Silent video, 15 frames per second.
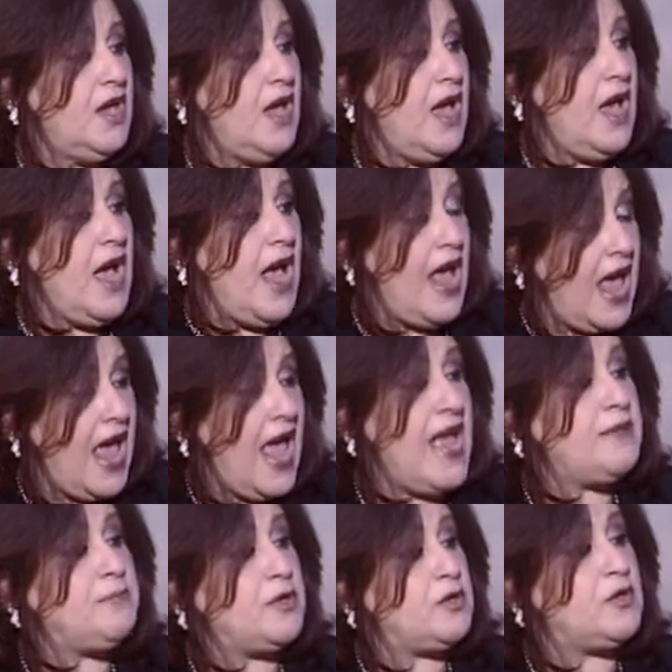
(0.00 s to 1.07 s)
and because
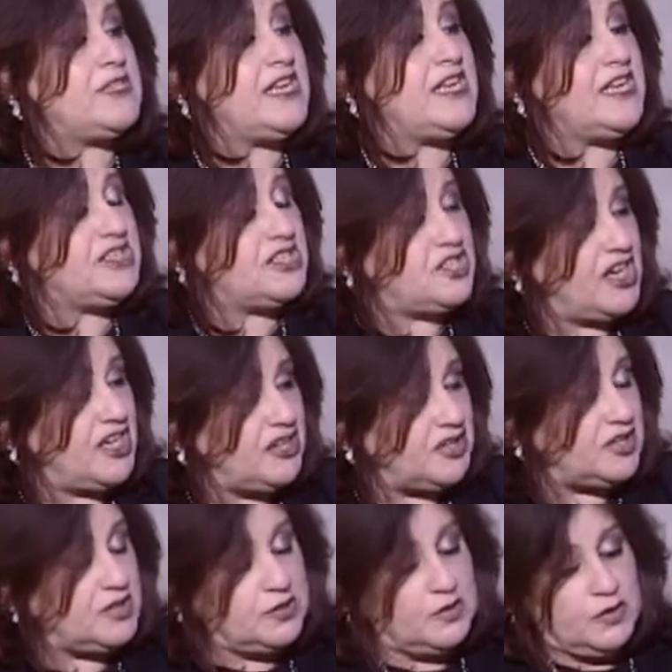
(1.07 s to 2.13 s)
he is generous,
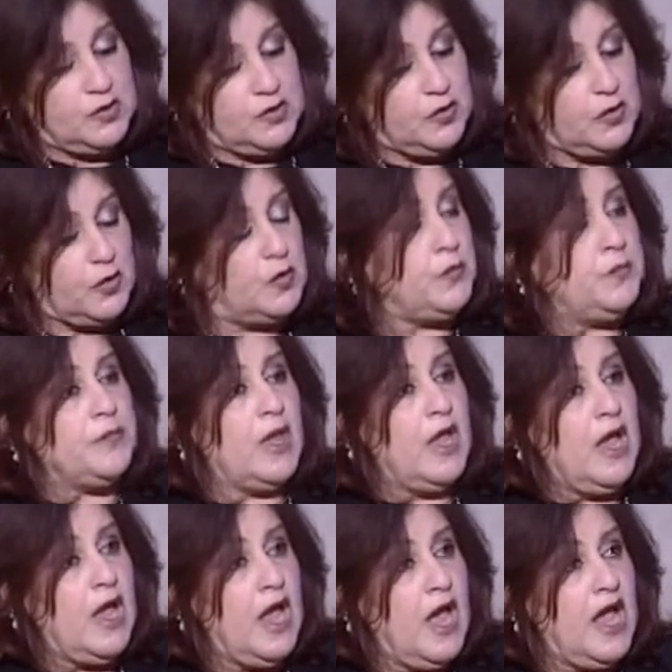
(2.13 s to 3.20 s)

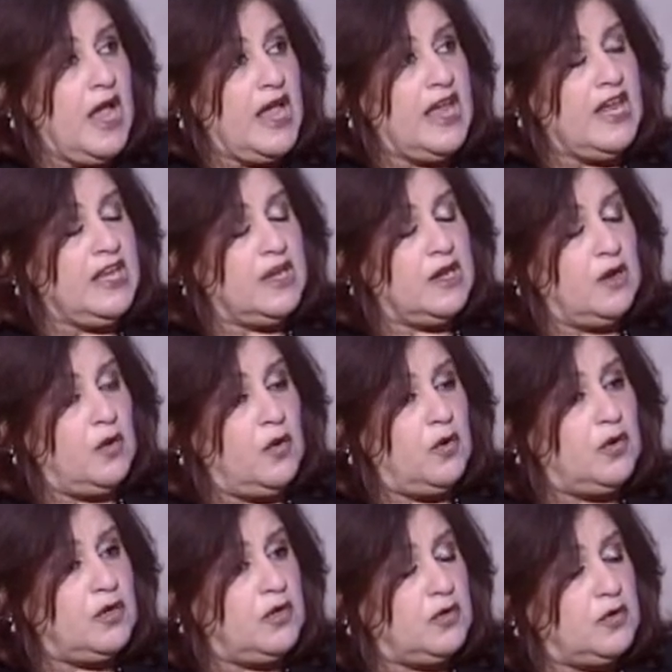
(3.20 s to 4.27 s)
in all
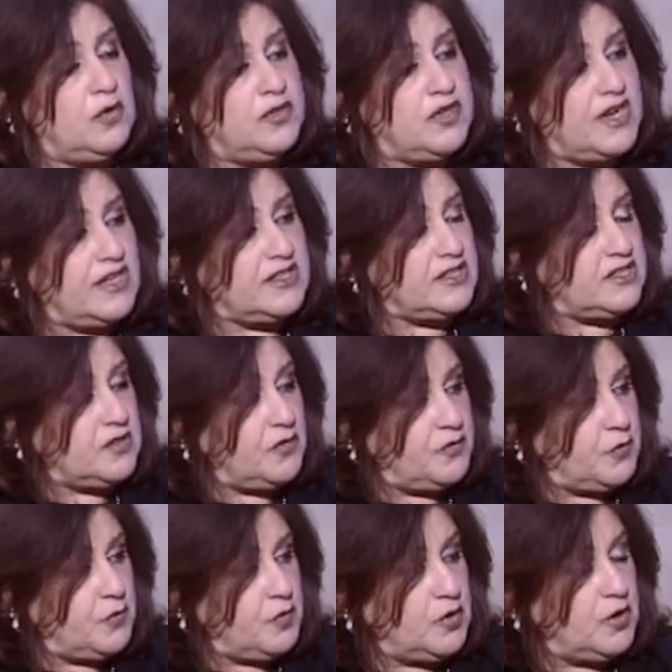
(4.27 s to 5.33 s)
the countries of the
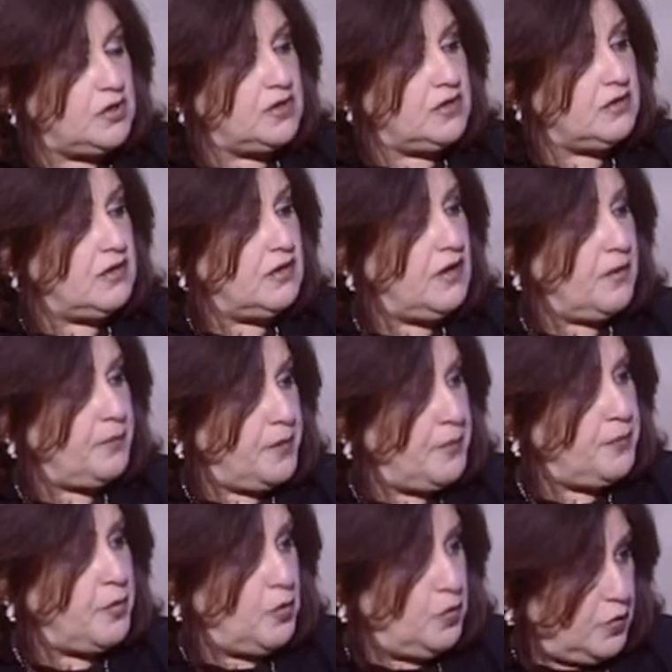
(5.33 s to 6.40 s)
world, people
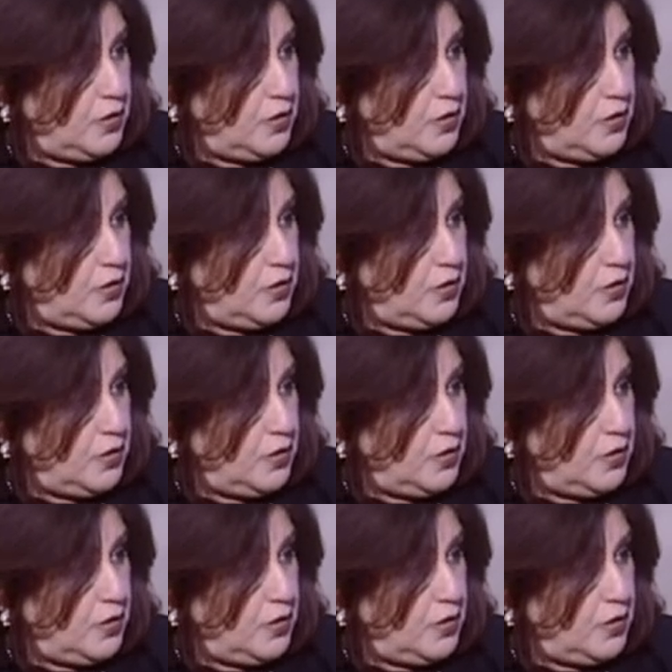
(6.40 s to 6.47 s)
work